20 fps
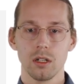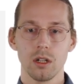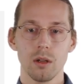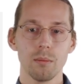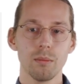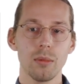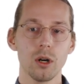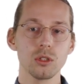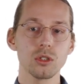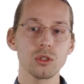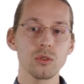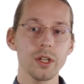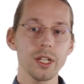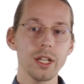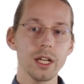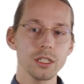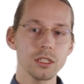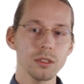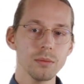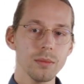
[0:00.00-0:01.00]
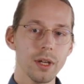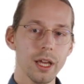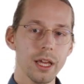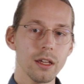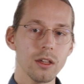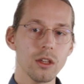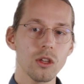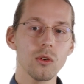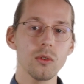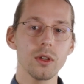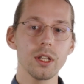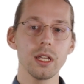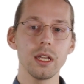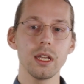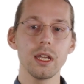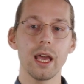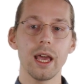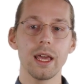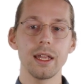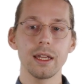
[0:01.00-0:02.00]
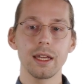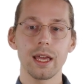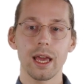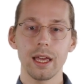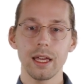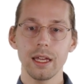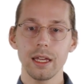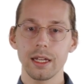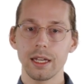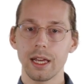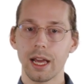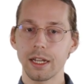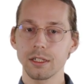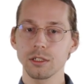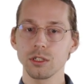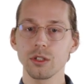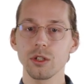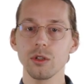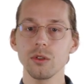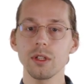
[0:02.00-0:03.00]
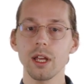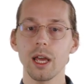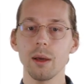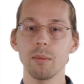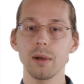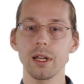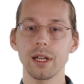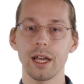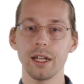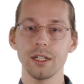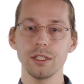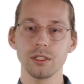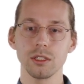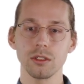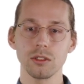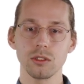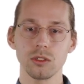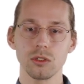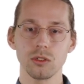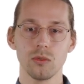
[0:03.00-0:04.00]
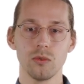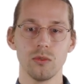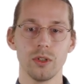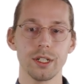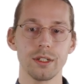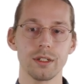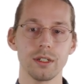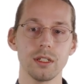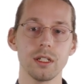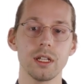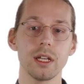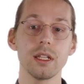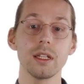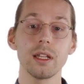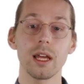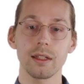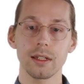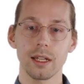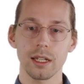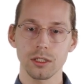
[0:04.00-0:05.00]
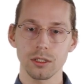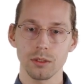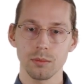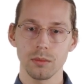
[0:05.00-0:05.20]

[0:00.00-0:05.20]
Both SquidAsm and QNE-ADK execute applications written in NetQASM.